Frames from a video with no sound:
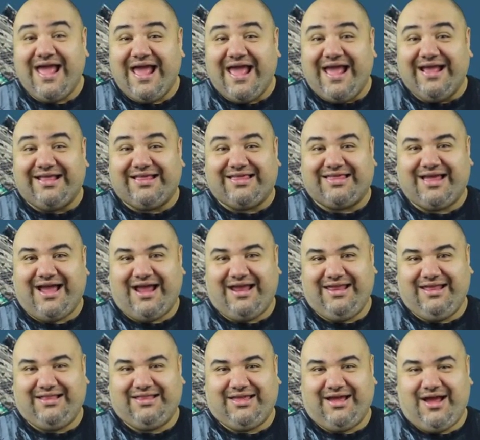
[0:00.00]

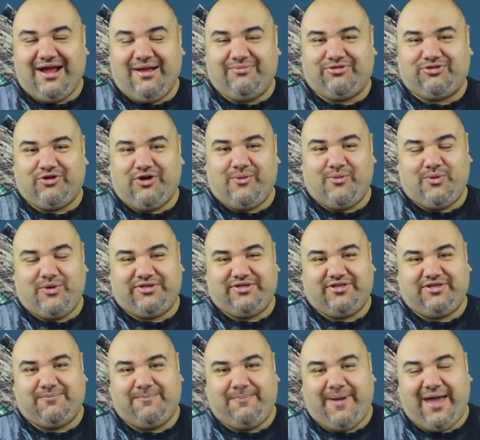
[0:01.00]
Exciting time. Star Wars
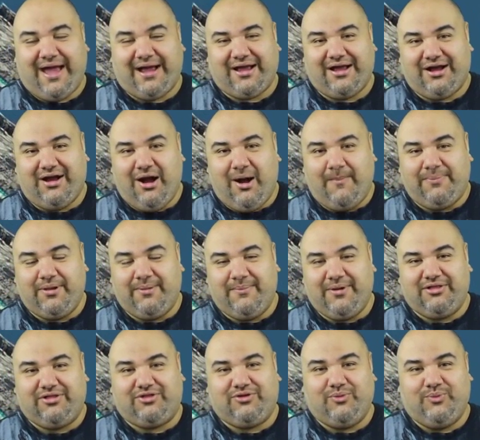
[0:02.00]
is back, a couple of
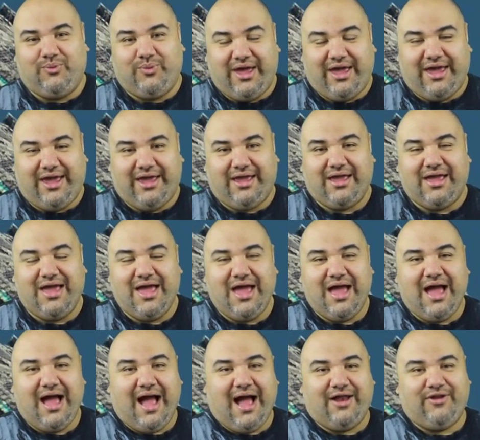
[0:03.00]
months away.
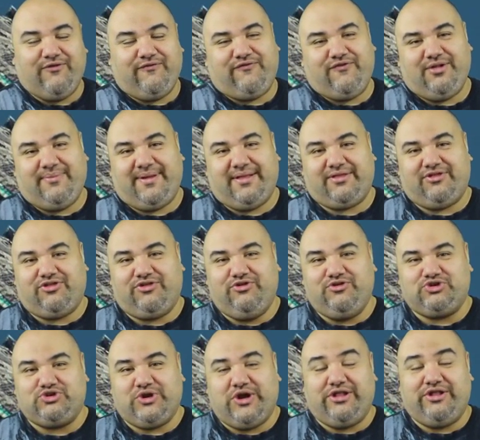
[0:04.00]
How do you feel about this new
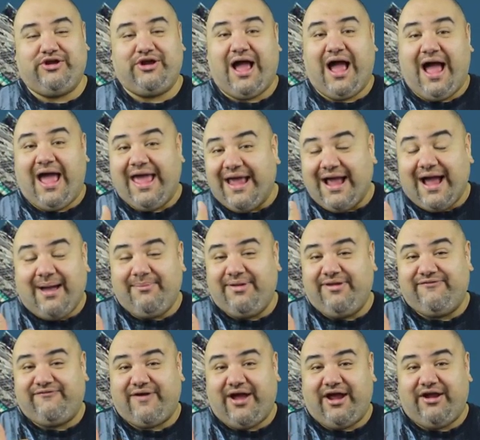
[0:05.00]
trailer? It got
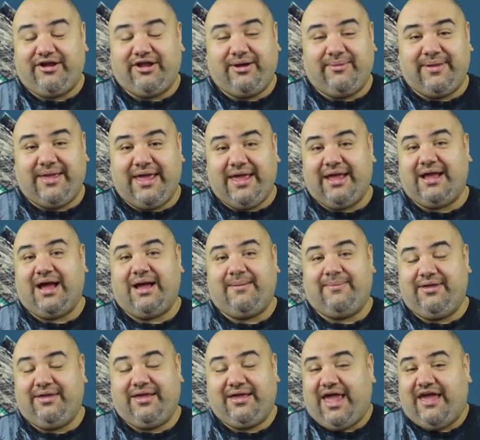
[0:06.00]
me fired up. It got
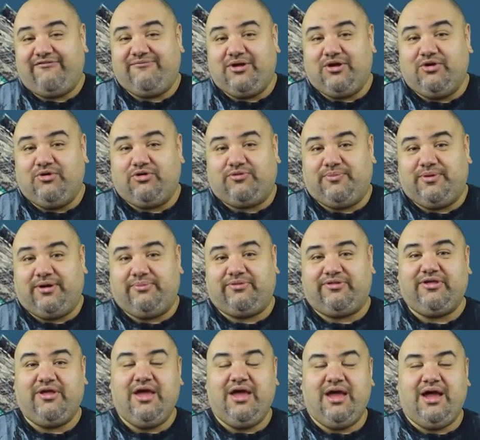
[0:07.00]
me, it gave me
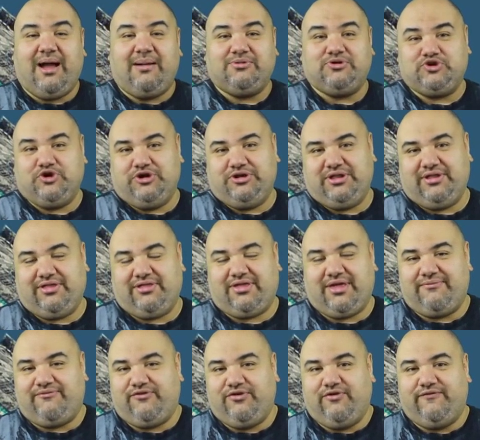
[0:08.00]
goosebumps. I'm sure it did the
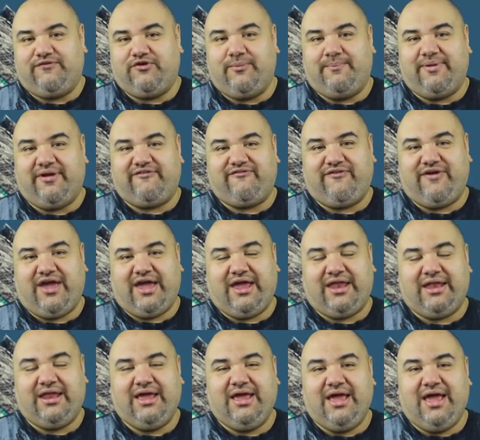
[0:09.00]
same for you if you're a big
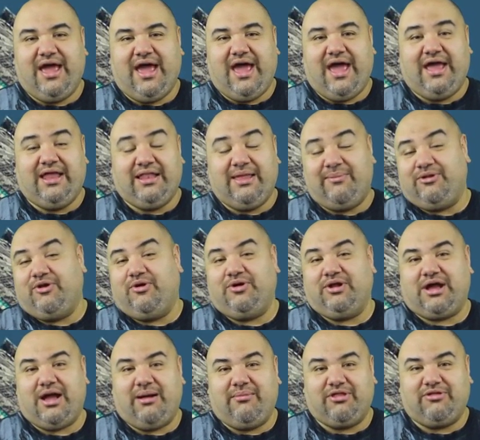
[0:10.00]
fan. And let me know in the
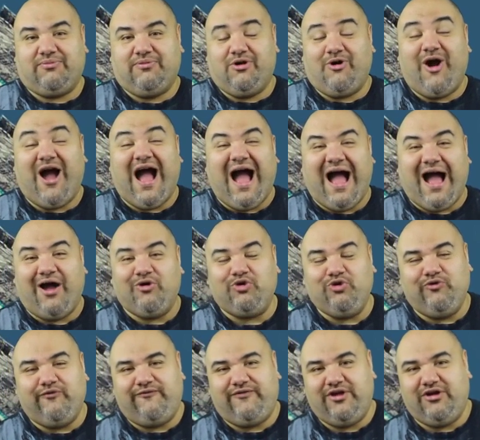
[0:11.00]
comments below how
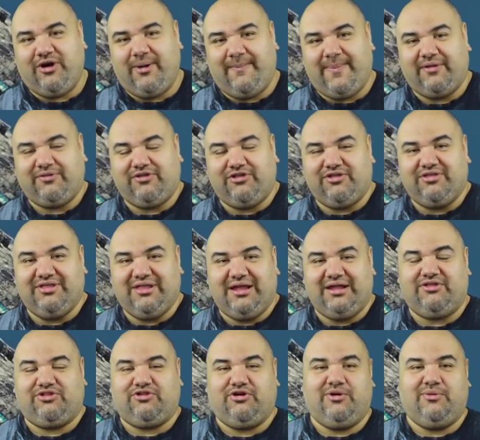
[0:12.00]
you feel about this
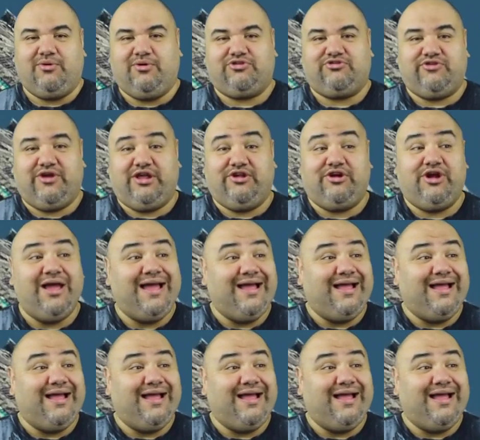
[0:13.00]
latest Star Wars trailer.